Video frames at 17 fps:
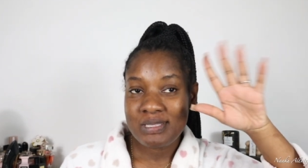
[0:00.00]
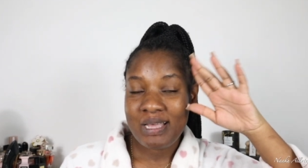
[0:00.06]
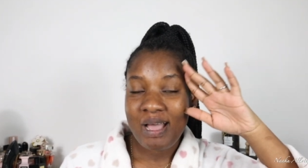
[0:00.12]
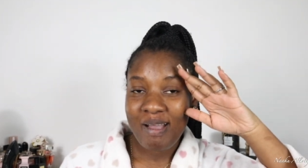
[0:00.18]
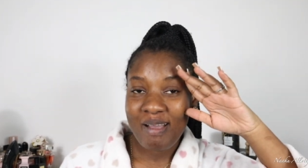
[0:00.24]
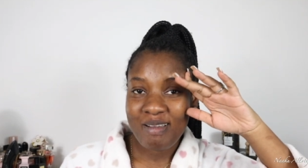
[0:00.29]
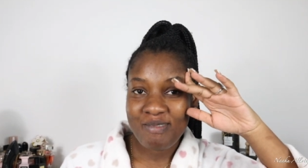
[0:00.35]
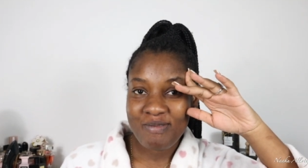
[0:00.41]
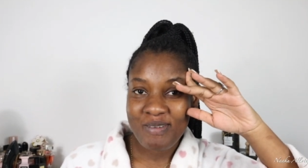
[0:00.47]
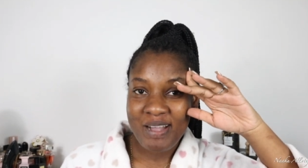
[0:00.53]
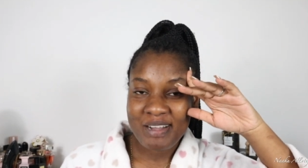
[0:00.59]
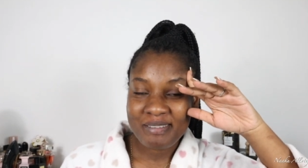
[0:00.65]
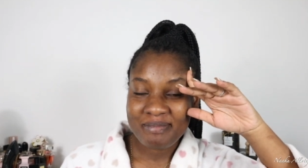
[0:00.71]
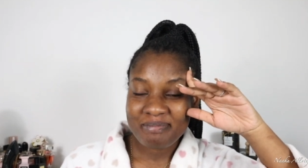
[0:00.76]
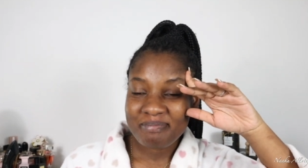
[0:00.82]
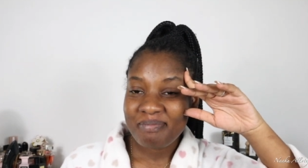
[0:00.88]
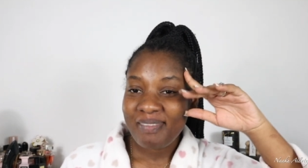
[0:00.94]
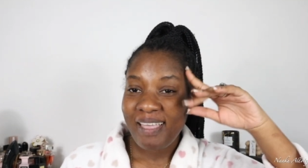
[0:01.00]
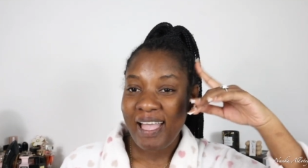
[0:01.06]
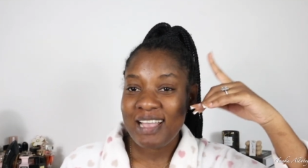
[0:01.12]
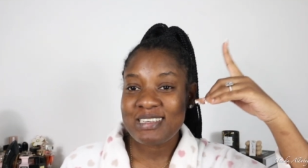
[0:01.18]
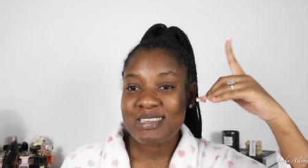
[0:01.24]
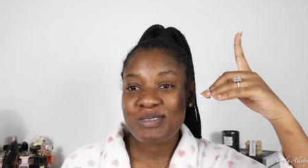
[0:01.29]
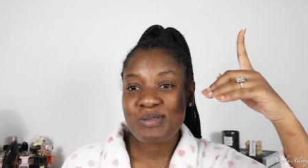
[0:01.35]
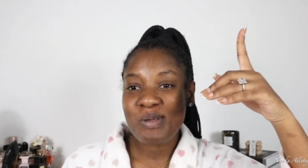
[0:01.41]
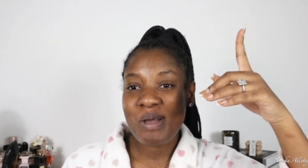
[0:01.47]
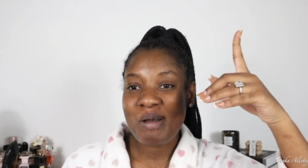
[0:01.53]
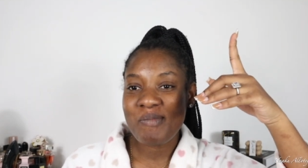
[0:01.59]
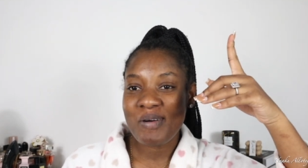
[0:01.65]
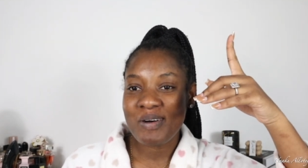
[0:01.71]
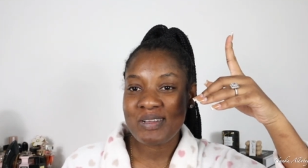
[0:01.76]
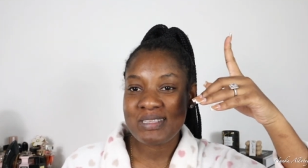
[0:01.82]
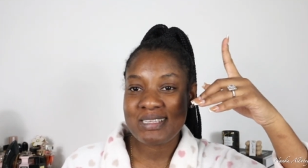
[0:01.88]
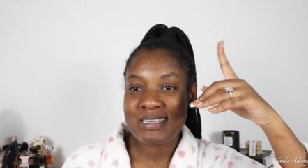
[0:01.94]
However, I just thought
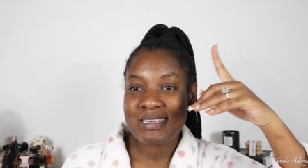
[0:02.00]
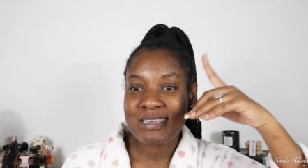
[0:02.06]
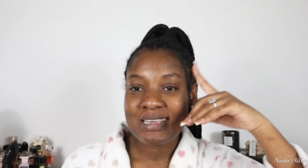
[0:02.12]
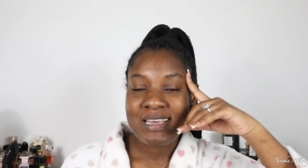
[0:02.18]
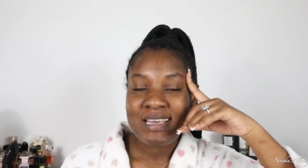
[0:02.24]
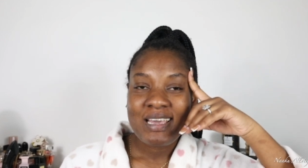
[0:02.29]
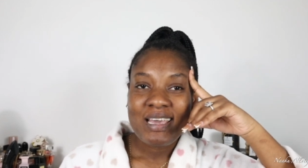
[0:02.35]
about it,